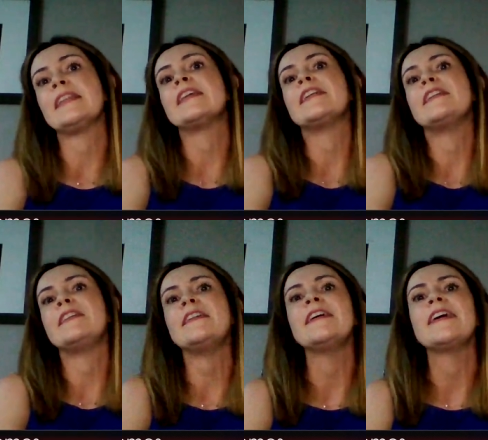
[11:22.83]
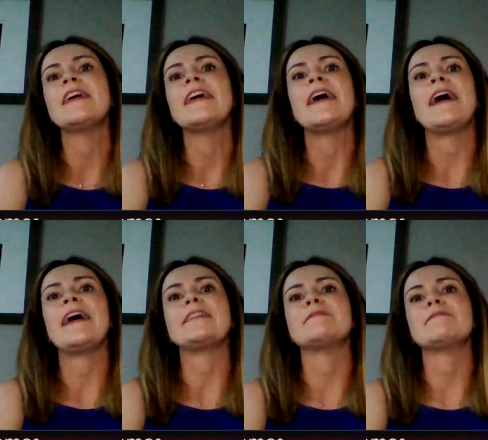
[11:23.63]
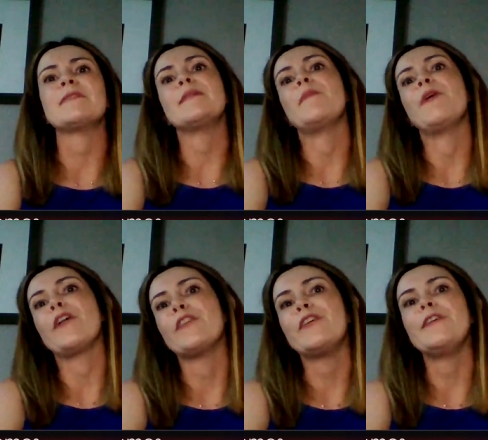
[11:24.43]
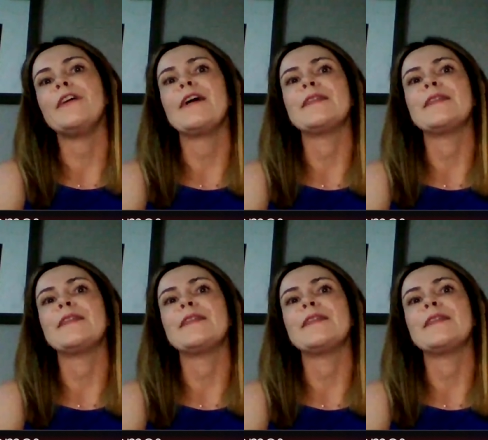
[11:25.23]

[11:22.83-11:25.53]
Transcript: leader and as a mother.